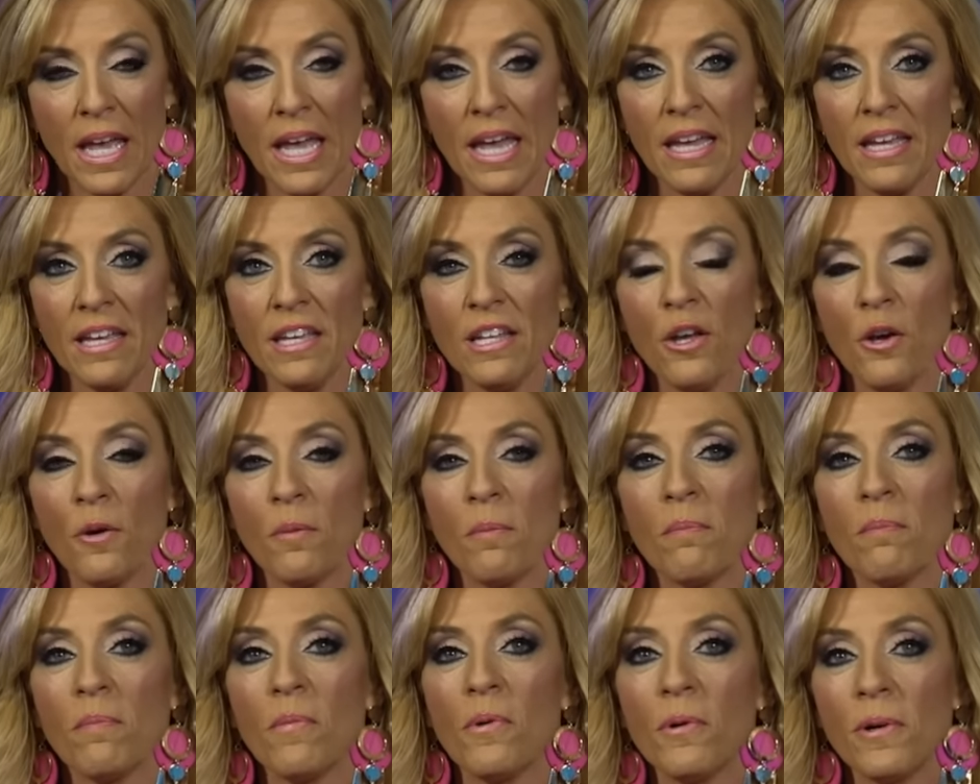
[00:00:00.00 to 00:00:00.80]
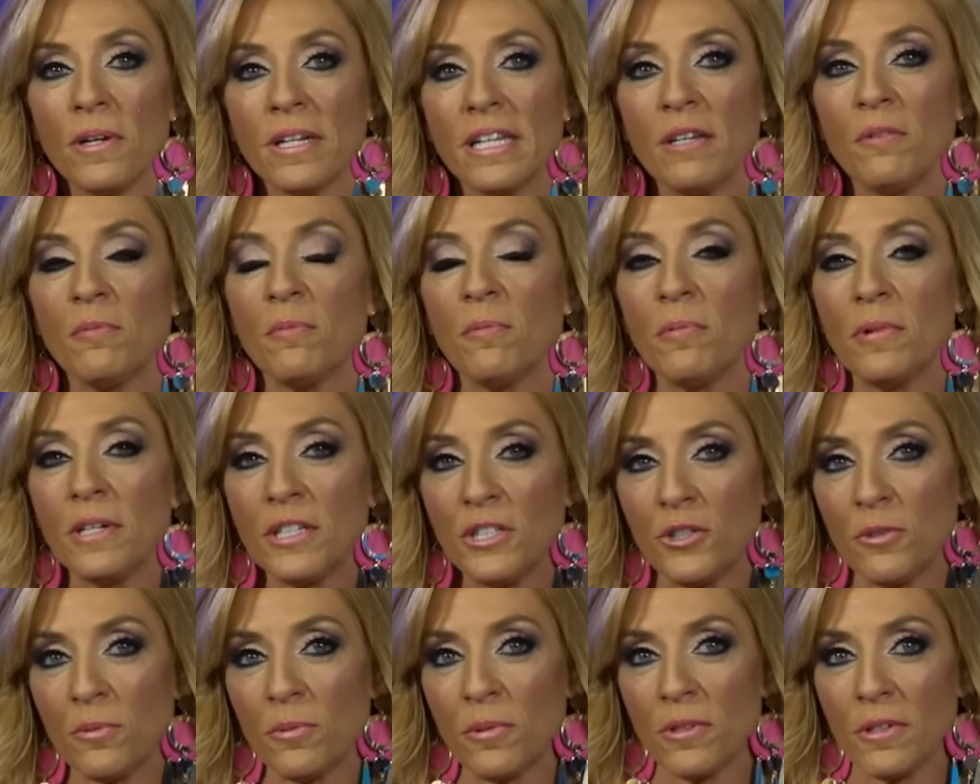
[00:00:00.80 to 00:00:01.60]
You know, morning
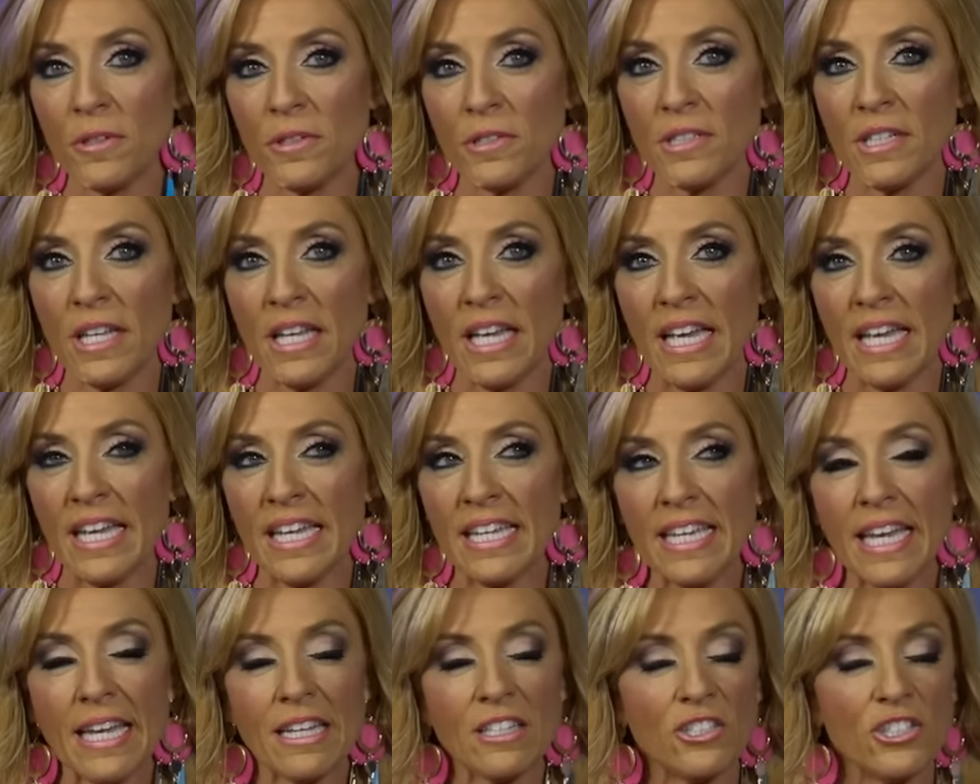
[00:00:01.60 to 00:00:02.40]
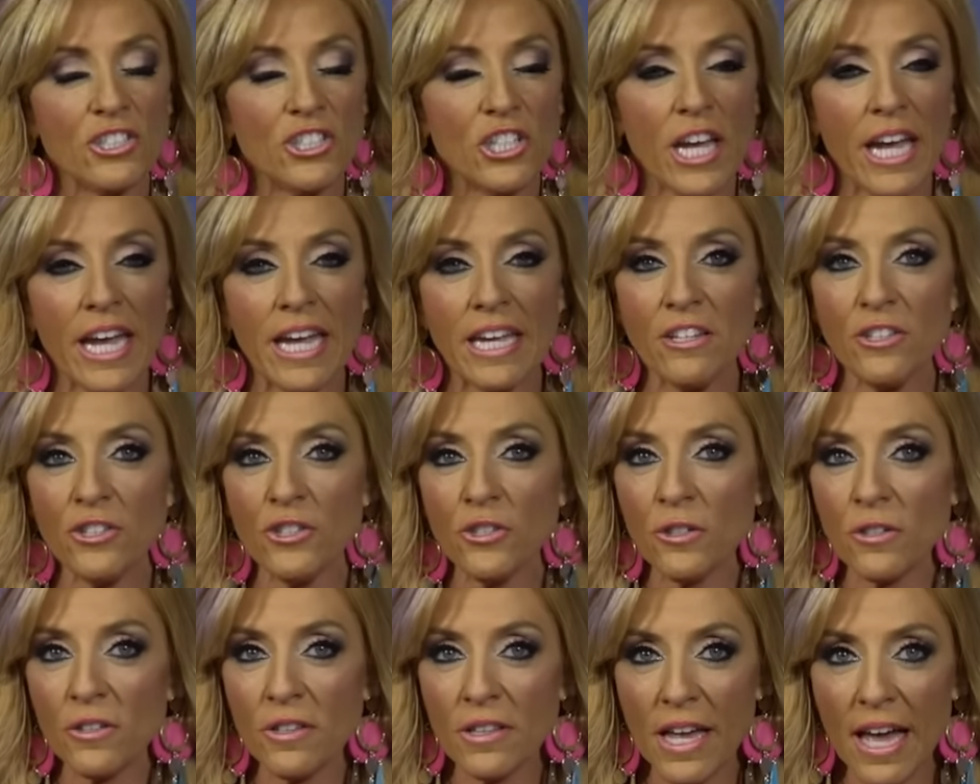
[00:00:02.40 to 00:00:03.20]
rituals can change
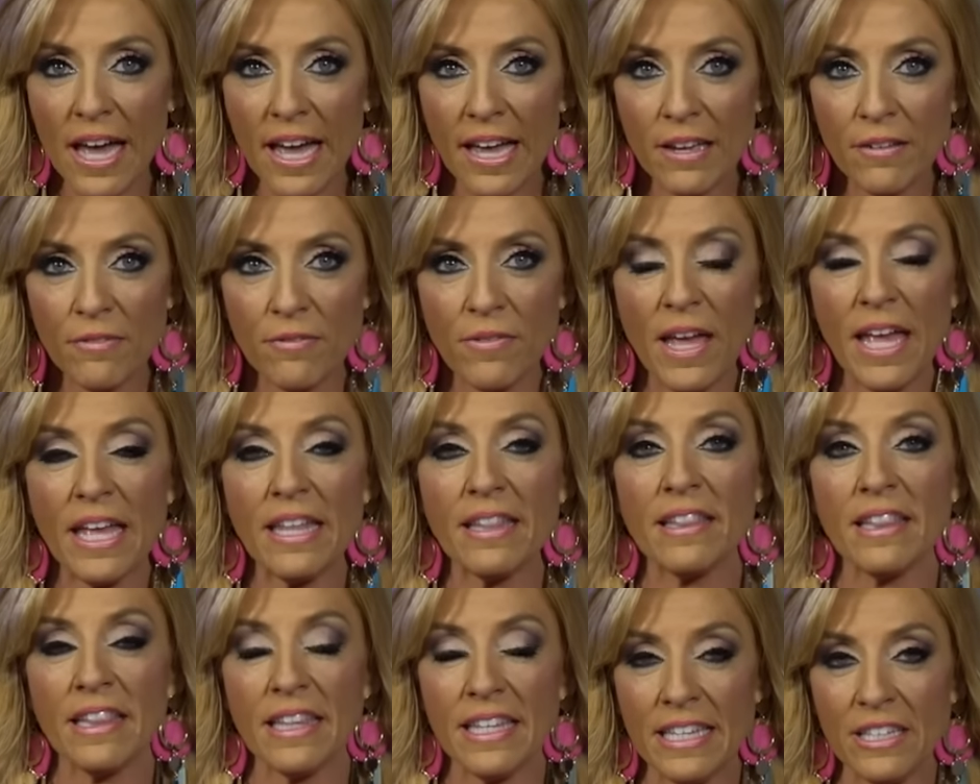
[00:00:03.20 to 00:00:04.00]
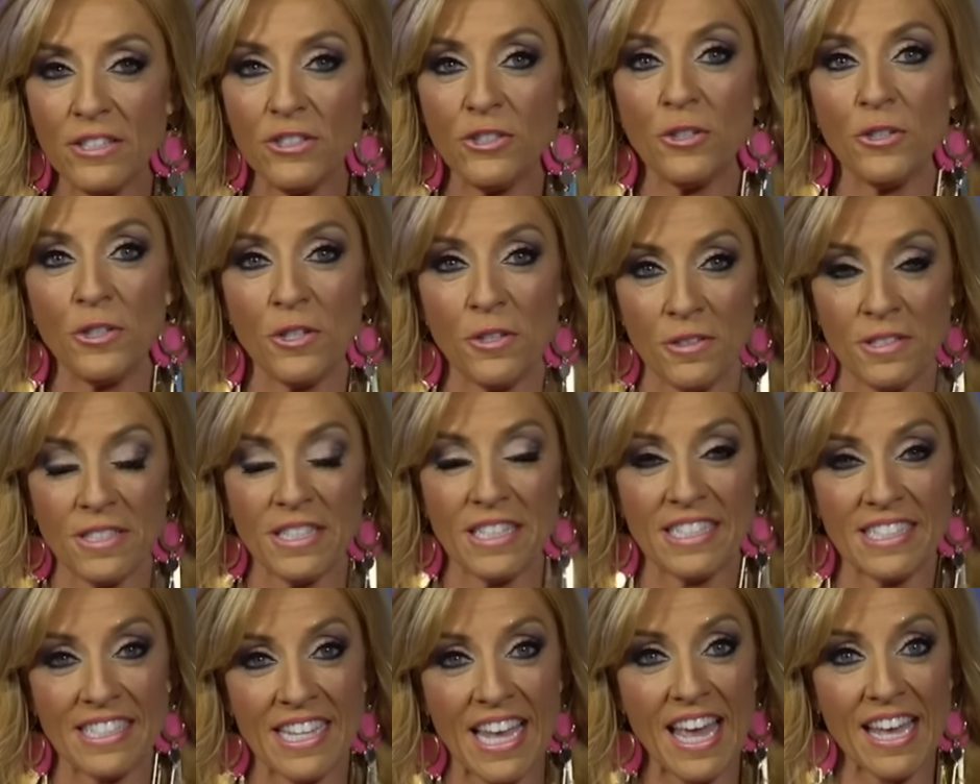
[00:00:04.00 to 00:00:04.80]
your life and lead you to
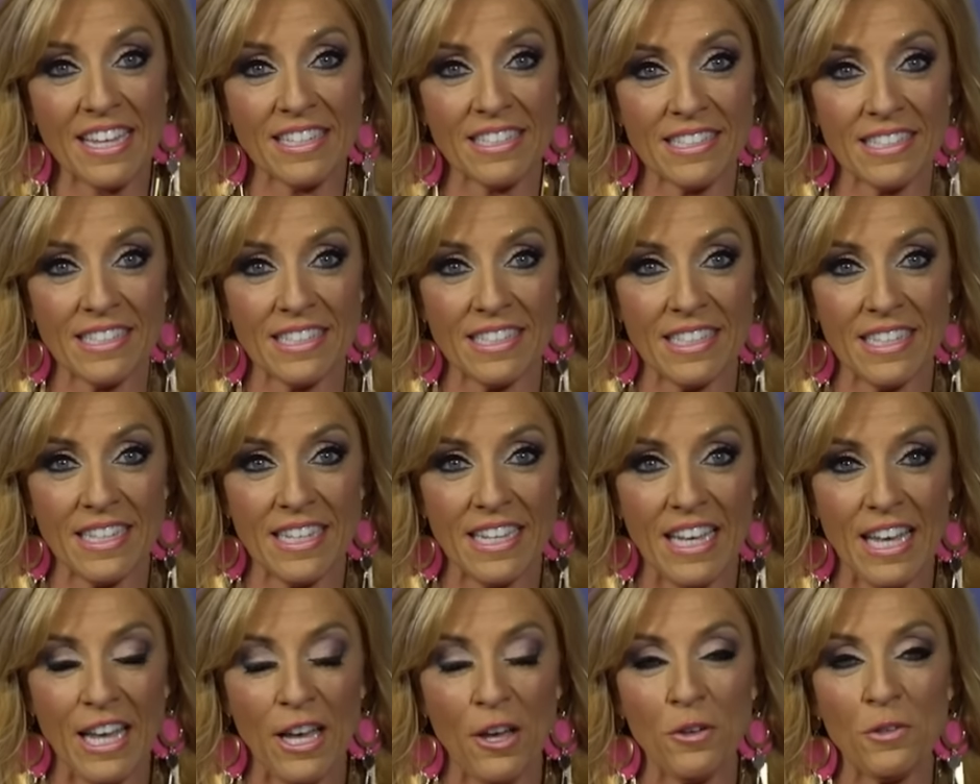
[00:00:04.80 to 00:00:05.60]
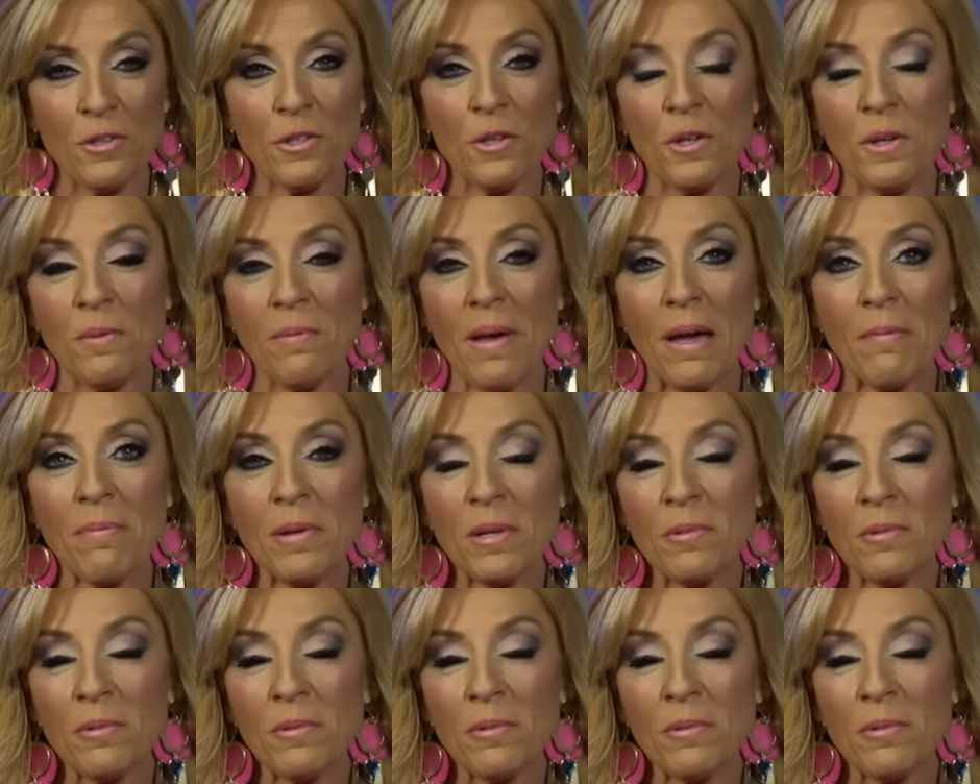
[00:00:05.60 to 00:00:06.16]
success. So you might be